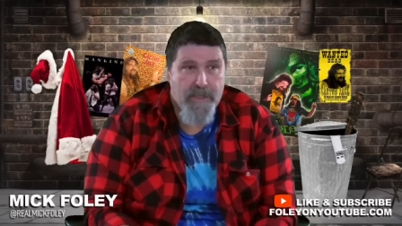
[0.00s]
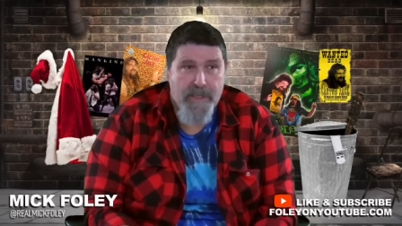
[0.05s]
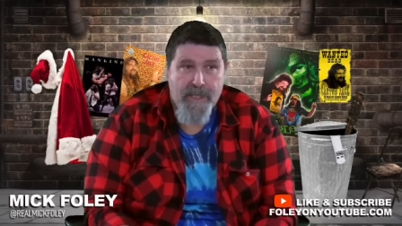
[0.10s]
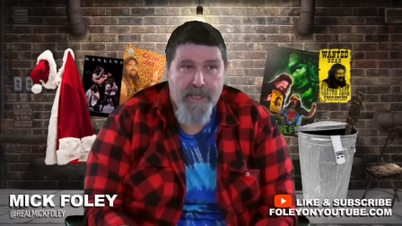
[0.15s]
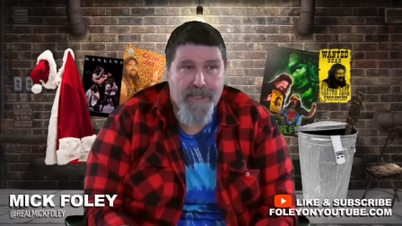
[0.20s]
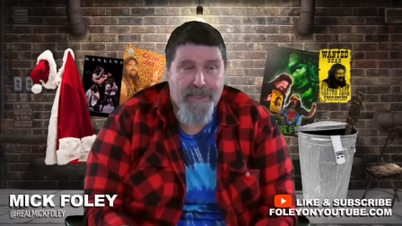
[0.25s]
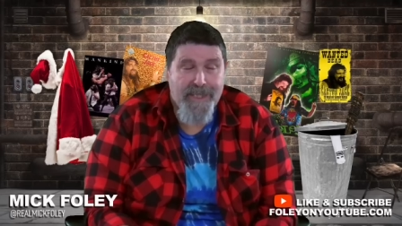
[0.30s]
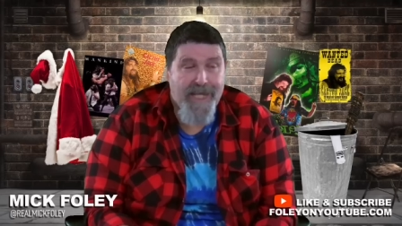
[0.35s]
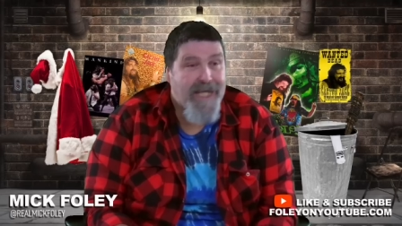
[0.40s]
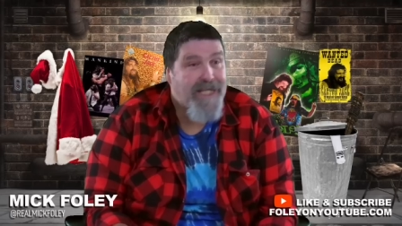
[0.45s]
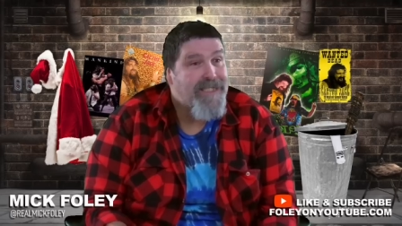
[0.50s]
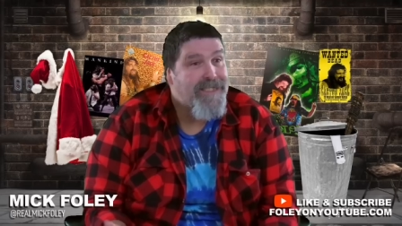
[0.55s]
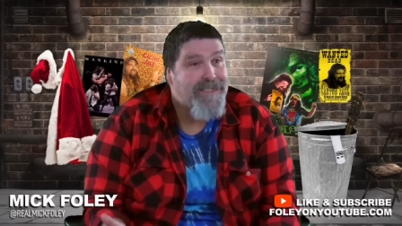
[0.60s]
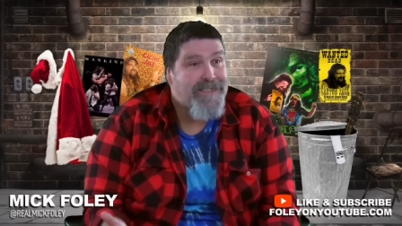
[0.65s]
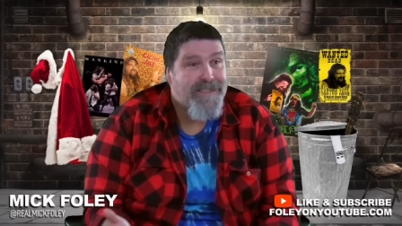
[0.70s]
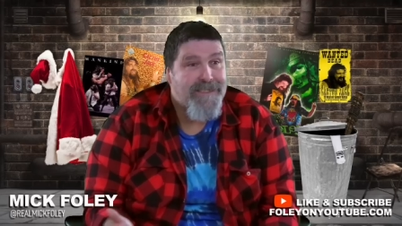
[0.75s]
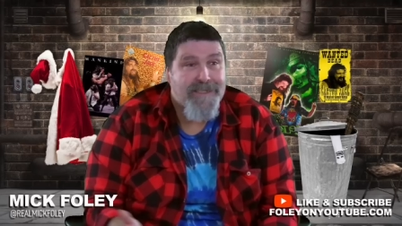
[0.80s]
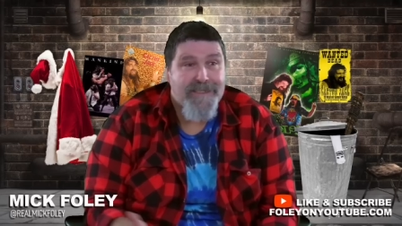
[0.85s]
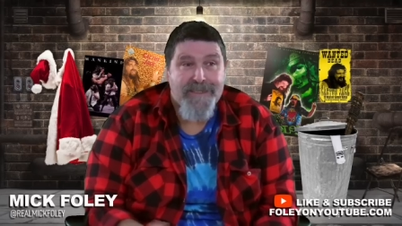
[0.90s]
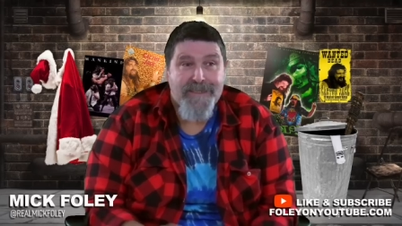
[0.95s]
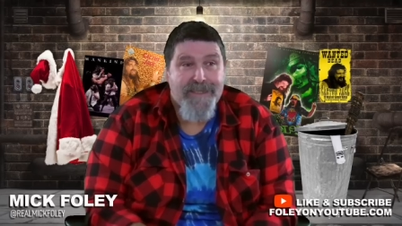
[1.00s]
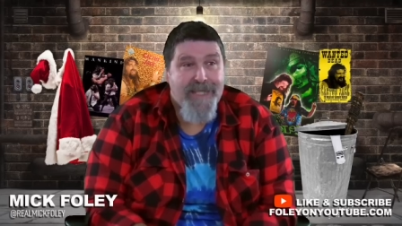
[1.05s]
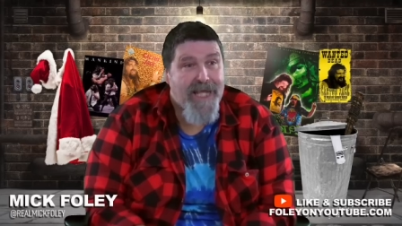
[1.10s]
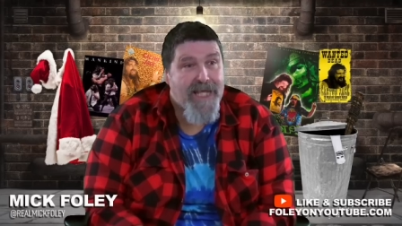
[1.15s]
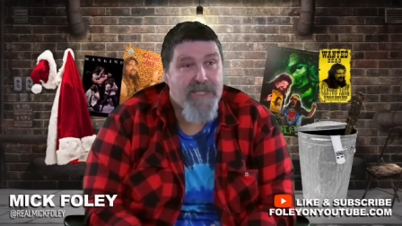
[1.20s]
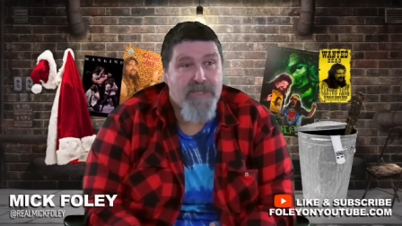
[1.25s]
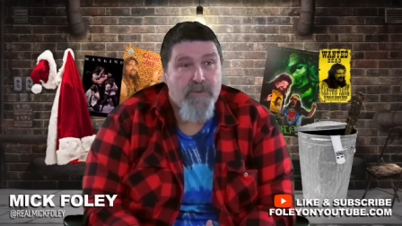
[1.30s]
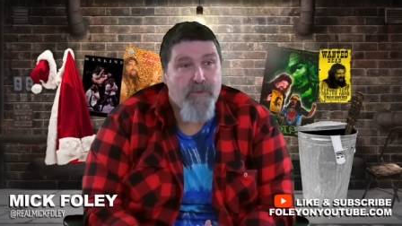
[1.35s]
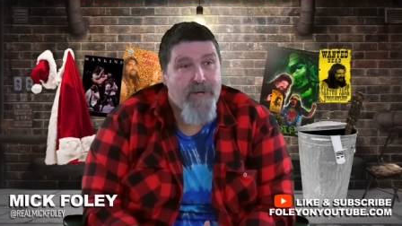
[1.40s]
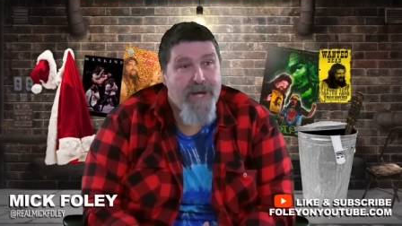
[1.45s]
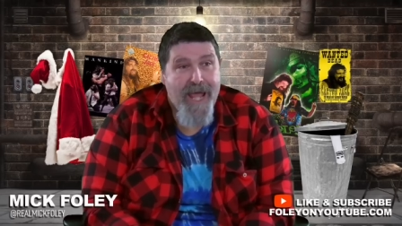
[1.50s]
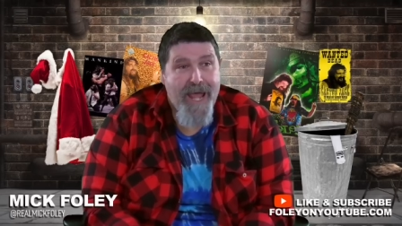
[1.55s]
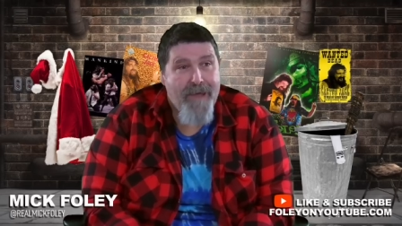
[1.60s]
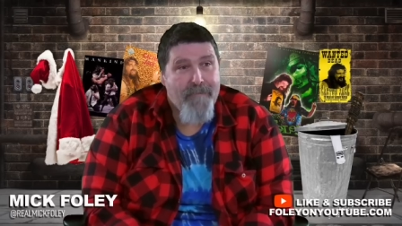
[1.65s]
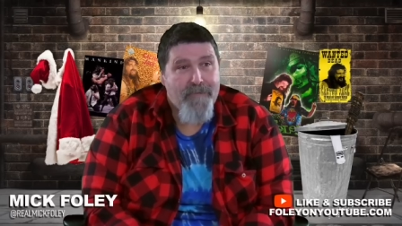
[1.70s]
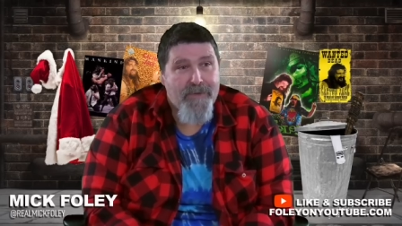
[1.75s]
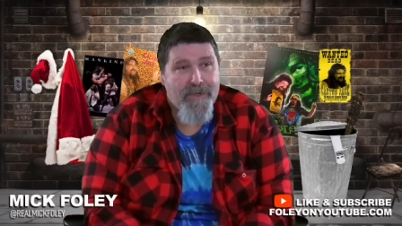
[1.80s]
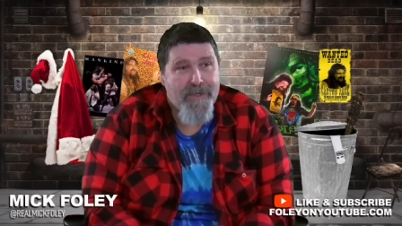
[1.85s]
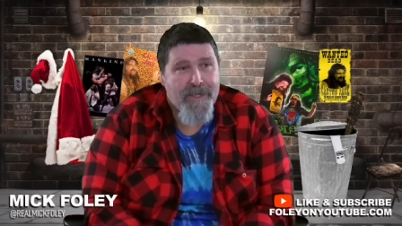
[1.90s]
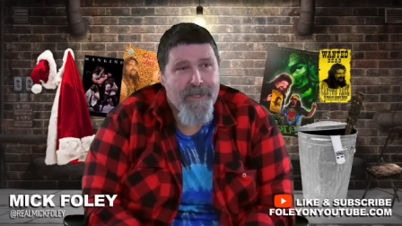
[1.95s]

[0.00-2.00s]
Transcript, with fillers: And that's that's what happened.